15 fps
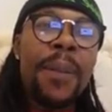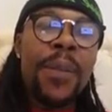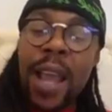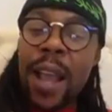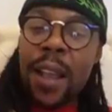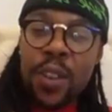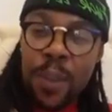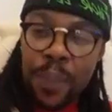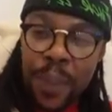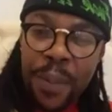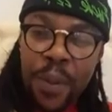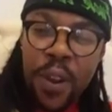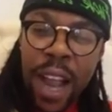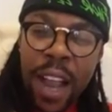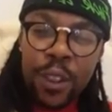Yeah, some
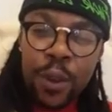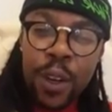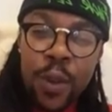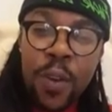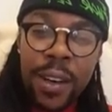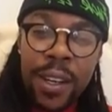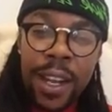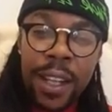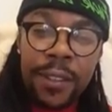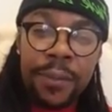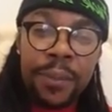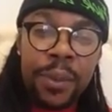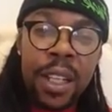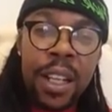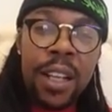people actually want that.
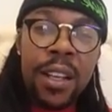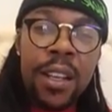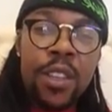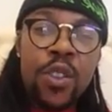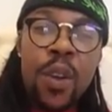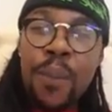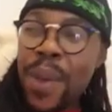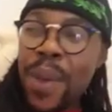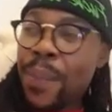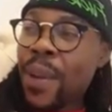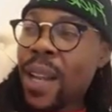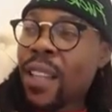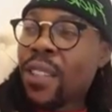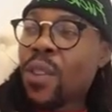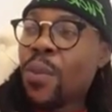Some
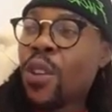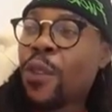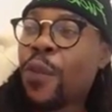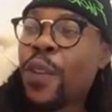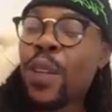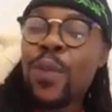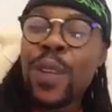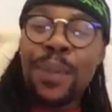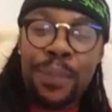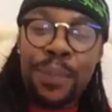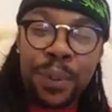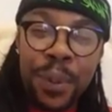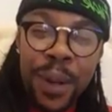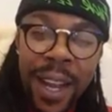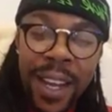people are so much filled with
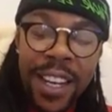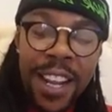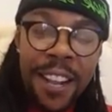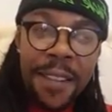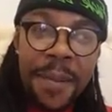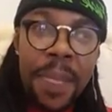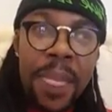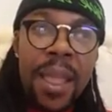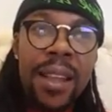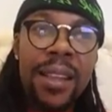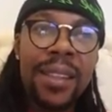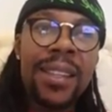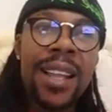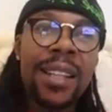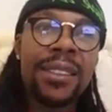pride
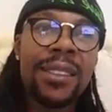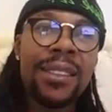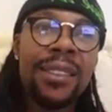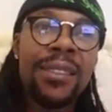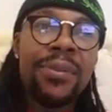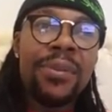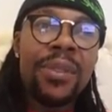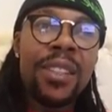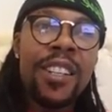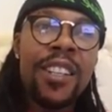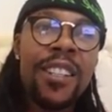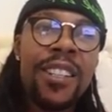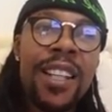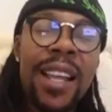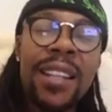that
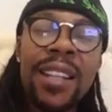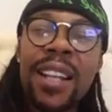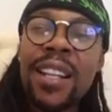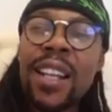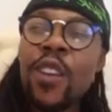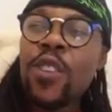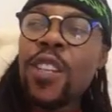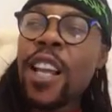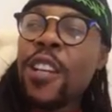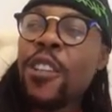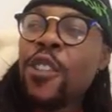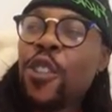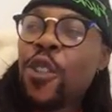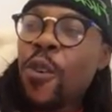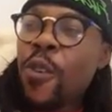they just
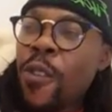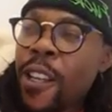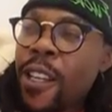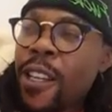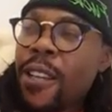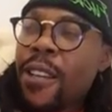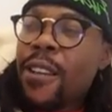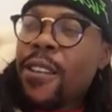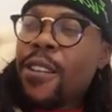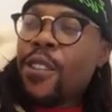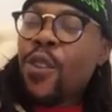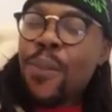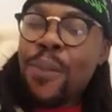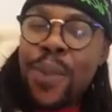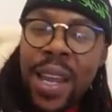enjoy
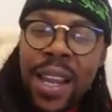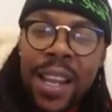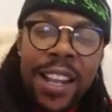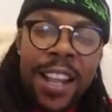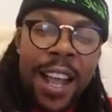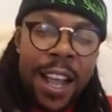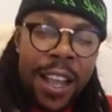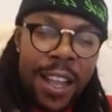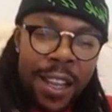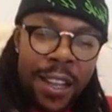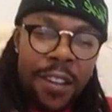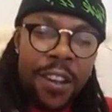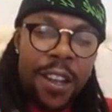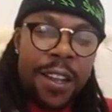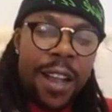to be the
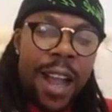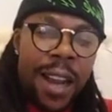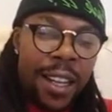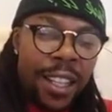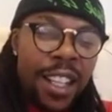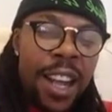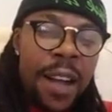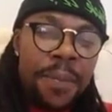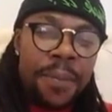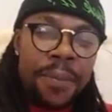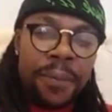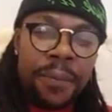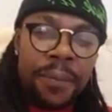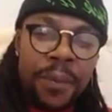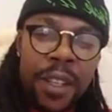guy at the top.
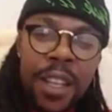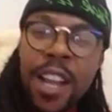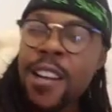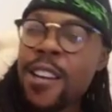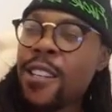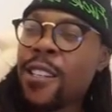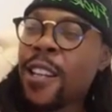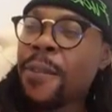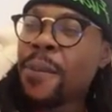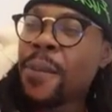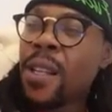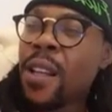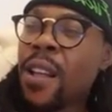You understand?